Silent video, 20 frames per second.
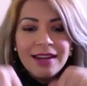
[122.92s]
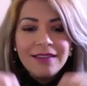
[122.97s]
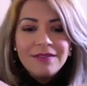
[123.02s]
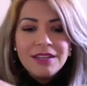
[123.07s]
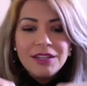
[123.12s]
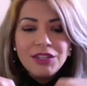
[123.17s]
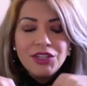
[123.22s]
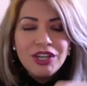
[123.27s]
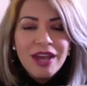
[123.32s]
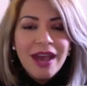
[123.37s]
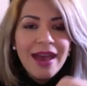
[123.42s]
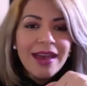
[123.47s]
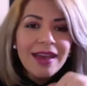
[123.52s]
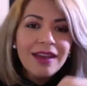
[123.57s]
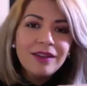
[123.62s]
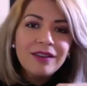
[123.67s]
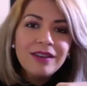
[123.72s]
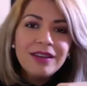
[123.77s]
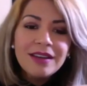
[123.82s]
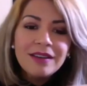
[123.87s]
of the chat
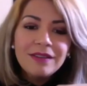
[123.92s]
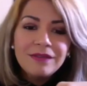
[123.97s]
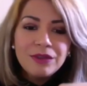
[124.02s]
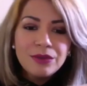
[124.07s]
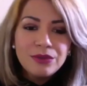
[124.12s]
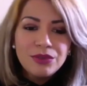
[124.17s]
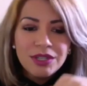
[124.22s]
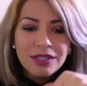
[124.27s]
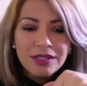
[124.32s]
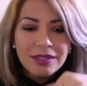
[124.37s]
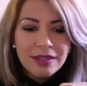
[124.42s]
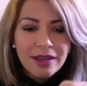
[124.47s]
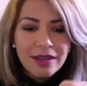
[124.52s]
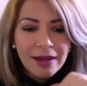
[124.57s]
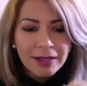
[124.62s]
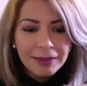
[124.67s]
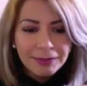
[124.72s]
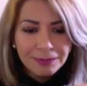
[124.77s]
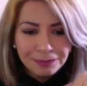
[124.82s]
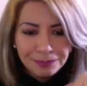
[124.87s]
area, if you just
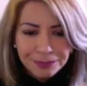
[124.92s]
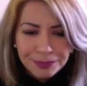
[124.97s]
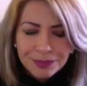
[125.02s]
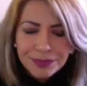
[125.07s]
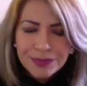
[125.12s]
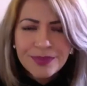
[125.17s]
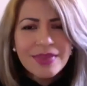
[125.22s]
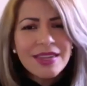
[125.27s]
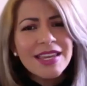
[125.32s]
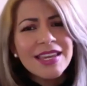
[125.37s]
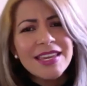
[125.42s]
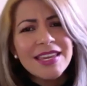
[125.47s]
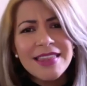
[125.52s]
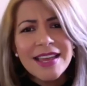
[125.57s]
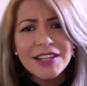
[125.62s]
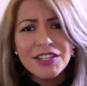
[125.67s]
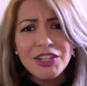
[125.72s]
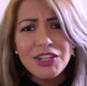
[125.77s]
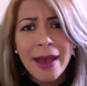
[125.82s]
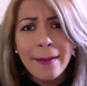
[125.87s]
hit
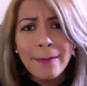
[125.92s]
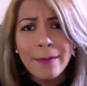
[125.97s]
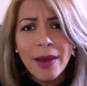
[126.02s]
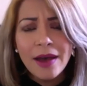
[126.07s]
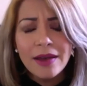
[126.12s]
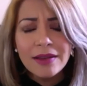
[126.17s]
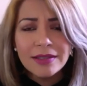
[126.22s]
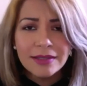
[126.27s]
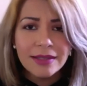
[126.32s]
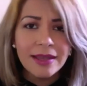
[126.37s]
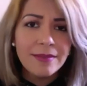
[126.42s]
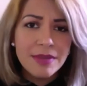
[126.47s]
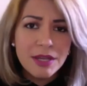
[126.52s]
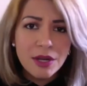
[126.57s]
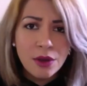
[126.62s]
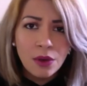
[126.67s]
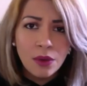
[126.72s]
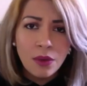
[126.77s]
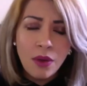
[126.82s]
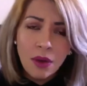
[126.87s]
that chat box, let me
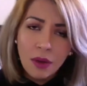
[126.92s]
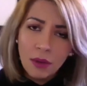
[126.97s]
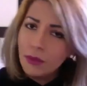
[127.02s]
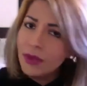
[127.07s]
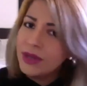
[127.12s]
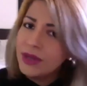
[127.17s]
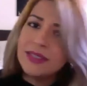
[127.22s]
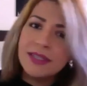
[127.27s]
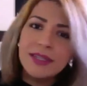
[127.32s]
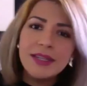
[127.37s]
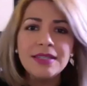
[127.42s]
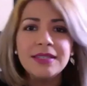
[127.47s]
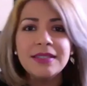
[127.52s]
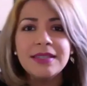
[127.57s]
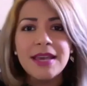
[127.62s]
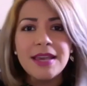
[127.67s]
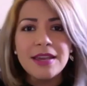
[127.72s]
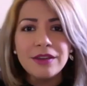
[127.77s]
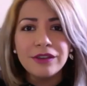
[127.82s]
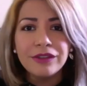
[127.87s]
know what city,
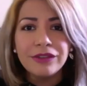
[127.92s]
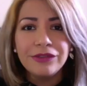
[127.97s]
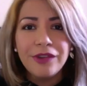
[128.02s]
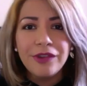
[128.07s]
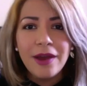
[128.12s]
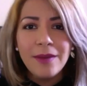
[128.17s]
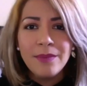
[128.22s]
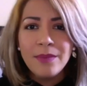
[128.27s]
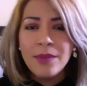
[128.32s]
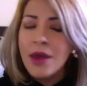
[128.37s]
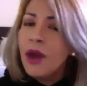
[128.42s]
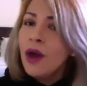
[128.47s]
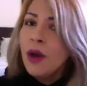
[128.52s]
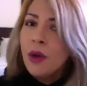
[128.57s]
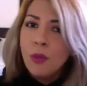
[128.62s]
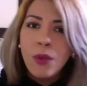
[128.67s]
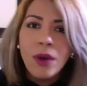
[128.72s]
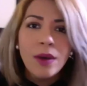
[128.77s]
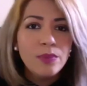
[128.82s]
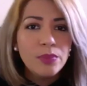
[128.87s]
state you're from,
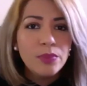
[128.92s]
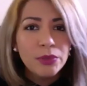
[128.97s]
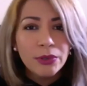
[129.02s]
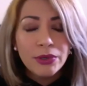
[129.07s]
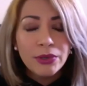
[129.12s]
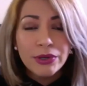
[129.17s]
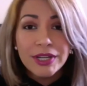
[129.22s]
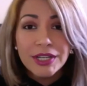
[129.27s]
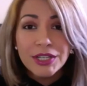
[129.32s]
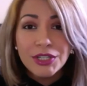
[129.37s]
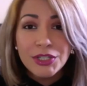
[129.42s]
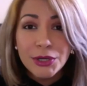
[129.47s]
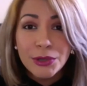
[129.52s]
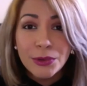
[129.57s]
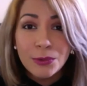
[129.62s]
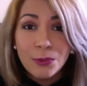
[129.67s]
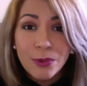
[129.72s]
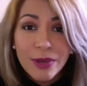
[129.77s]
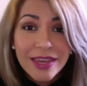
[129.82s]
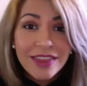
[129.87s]
what brokerage
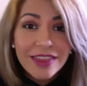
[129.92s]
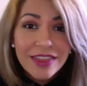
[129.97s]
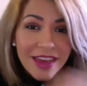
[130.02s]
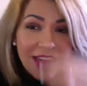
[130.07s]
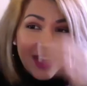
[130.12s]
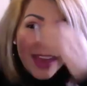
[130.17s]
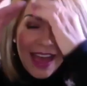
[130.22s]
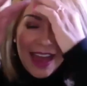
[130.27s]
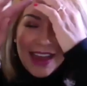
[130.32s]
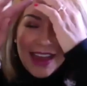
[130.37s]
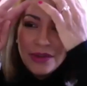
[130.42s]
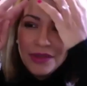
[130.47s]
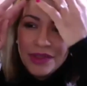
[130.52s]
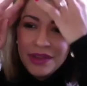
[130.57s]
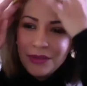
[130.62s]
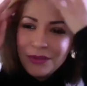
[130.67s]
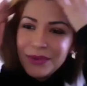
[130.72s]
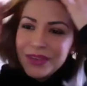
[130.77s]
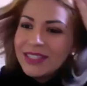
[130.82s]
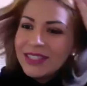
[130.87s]
you're with. I know
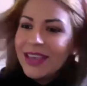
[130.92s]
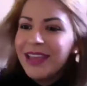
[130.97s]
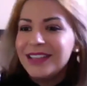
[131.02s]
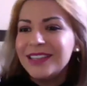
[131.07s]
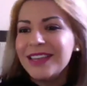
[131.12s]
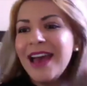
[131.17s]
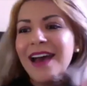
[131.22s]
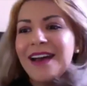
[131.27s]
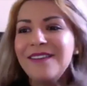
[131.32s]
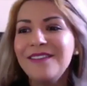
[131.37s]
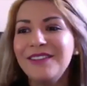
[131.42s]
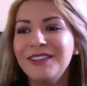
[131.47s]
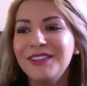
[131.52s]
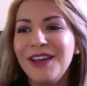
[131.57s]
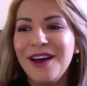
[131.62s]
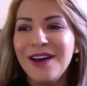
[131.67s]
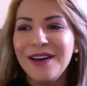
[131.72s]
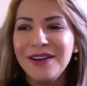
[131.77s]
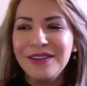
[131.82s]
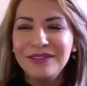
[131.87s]
that we tend to have a
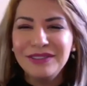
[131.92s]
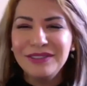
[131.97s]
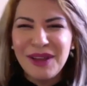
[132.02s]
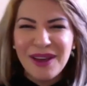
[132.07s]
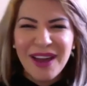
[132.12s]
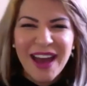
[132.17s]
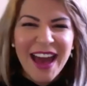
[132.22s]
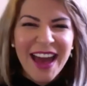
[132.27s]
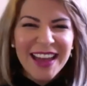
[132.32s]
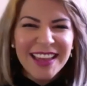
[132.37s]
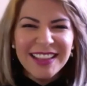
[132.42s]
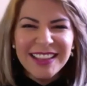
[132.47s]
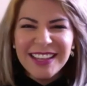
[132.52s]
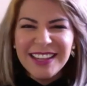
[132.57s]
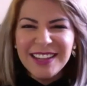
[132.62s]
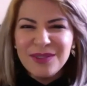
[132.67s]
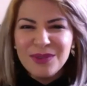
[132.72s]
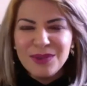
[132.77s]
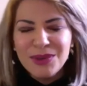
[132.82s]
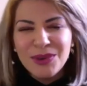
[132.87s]
lot of Long
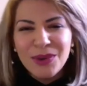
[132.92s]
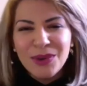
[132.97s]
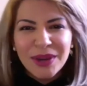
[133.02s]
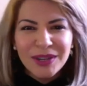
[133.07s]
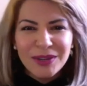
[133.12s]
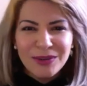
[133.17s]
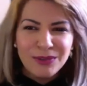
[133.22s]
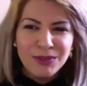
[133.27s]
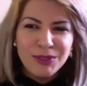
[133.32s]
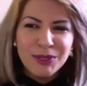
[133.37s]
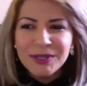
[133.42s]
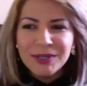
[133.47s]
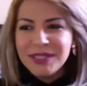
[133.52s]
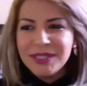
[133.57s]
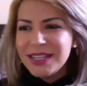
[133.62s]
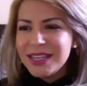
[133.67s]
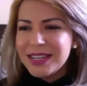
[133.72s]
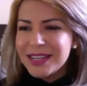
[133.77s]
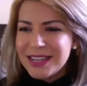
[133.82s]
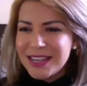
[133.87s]
Island, New York, New
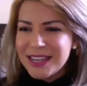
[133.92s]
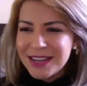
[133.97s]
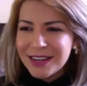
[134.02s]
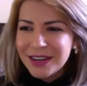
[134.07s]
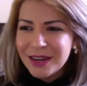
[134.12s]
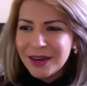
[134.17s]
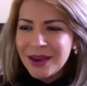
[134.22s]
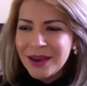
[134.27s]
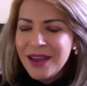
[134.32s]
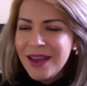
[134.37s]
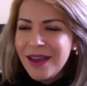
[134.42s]
Jersey in here.